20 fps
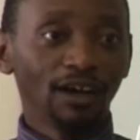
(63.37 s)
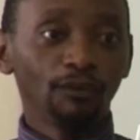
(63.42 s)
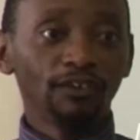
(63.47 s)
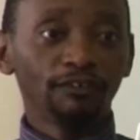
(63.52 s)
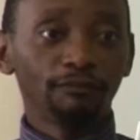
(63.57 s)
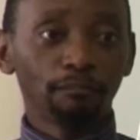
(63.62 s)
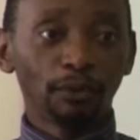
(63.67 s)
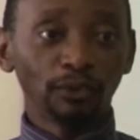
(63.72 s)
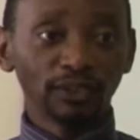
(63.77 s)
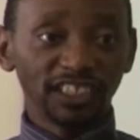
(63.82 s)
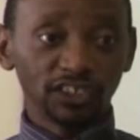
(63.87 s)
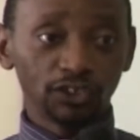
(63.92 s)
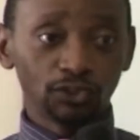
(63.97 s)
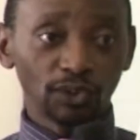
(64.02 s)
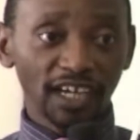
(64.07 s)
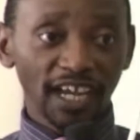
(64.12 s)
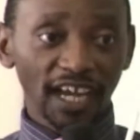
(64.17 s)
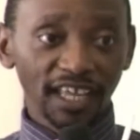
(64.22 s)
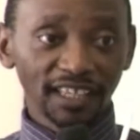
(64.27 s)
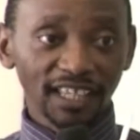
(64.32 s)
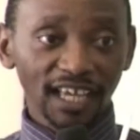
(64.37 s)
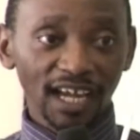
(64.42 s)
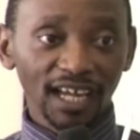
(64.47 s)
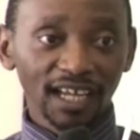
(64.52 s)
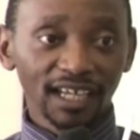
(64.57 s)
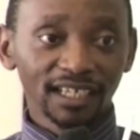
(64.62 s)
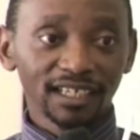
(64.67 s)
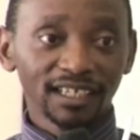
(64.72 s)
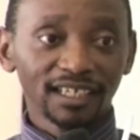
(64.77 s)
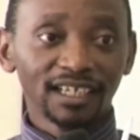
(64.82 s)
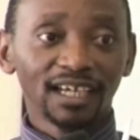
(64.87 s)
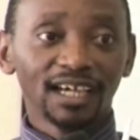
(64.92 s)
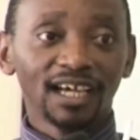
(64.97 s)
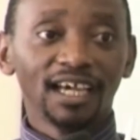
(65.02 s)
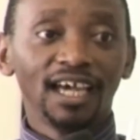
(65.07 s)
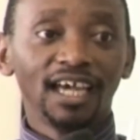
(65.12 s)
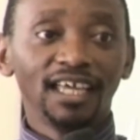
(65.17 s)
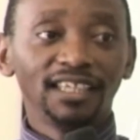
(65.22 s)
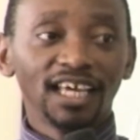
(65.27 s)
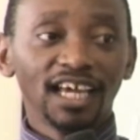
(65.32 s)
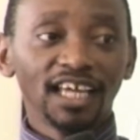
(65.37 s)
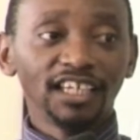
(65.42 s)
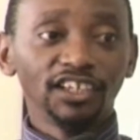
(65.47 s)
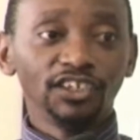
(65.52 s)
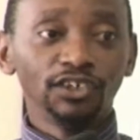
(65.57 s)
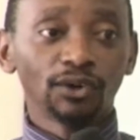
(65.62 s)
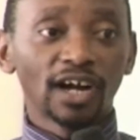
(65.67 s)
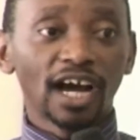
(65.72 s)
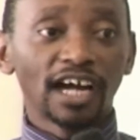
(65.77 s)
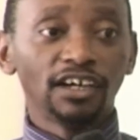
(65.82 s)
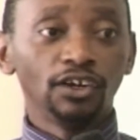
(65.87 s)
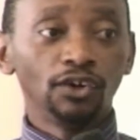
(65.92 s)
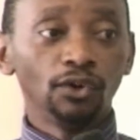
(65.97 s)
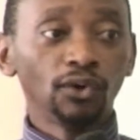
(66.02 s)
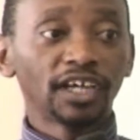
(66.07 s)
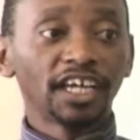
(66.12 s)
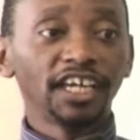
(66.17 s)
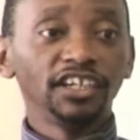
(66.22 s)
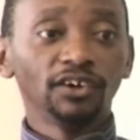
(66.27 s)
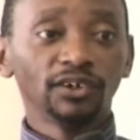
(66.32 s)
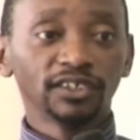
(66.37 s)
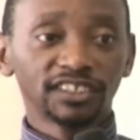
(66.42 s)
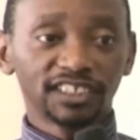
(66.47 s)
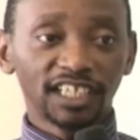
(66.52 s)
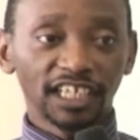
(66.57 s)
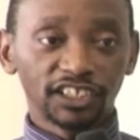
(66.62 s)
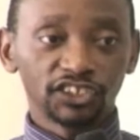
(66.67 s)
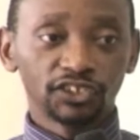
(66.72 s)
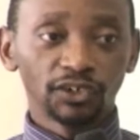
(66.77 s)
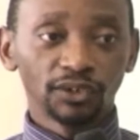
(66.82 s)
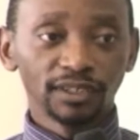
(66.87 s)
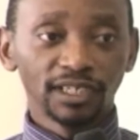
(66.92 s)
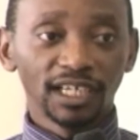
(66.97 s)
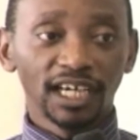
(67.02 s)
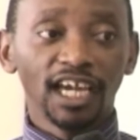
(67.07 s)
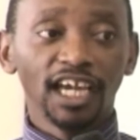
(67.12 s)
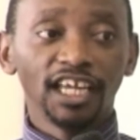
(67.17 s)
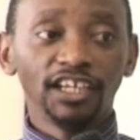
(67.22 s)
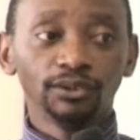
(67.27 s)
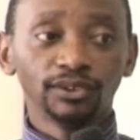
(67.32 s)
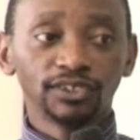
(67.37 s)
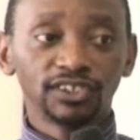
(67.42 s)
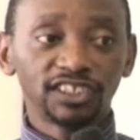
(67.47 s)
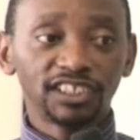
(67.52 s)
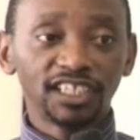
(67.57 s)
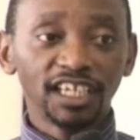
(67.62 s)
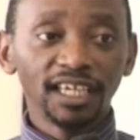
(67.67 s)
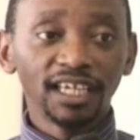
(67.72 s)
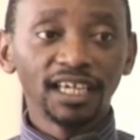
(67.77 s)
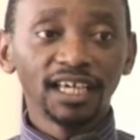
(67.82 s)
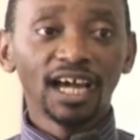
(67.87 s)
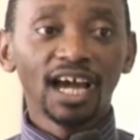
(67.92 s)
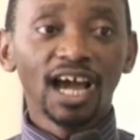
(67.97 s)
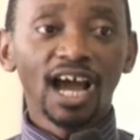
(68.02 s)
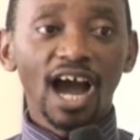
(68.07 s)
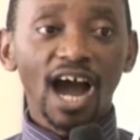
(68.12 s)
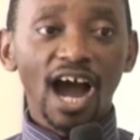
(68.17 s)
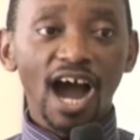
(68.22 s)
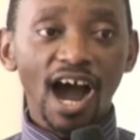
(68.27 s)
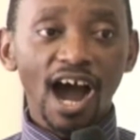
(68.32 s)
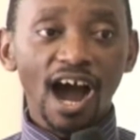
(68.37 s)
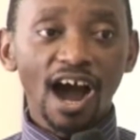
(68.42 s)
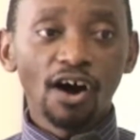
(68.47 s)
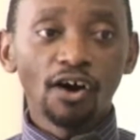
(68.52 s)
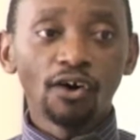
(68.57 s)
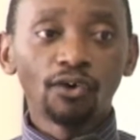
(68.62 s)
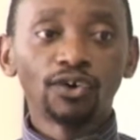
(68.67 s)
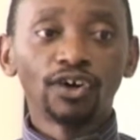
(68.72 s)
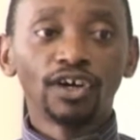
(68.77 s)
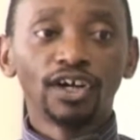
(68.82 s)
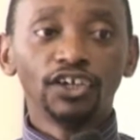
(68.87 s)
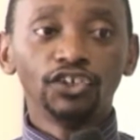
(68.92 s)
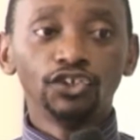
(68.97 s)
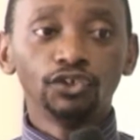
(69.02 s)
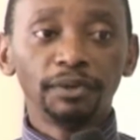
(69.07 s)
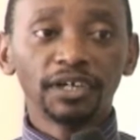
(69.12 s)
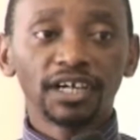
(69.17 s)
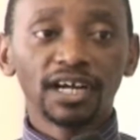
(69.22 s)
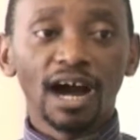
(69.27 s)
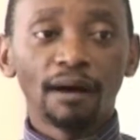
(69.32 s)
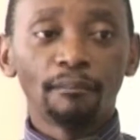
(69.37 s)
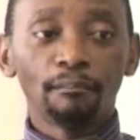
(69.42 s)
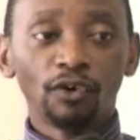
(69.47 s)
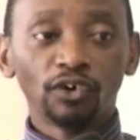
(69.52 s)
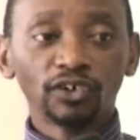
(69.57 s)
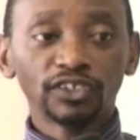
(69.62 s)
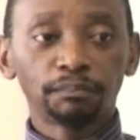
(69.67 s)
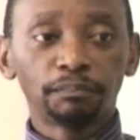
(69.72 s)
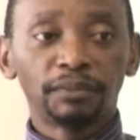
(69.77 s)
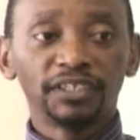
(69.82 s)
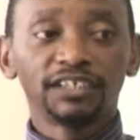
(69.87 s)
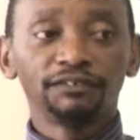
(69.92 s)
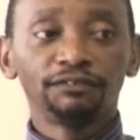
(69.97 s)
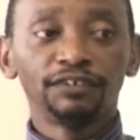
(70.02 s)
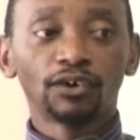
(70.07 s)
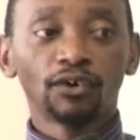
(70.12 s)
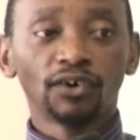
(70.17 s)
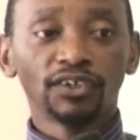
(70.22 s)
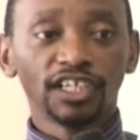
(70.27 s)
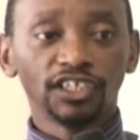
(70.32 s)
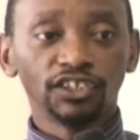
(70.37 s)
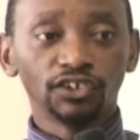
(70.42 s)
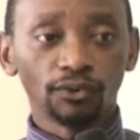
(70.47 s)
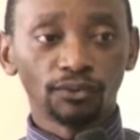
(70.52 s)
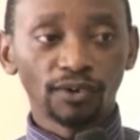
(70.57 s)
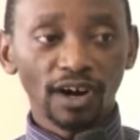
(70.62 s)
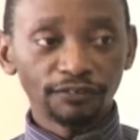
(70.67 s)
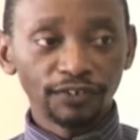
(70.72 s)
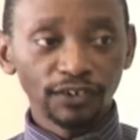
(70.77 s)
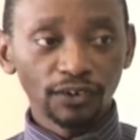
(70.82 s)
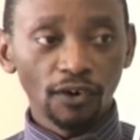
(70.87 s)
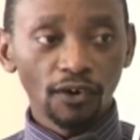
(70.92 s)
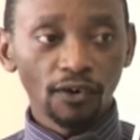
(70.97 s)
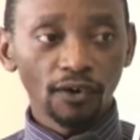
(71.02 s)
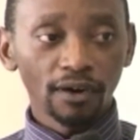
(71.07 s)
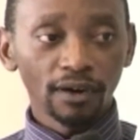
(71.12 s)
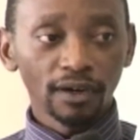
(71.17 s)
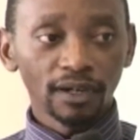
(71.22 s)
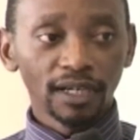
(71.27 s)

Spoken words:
We put it together, and then you can look in your section and you see how you become more specific on the geographical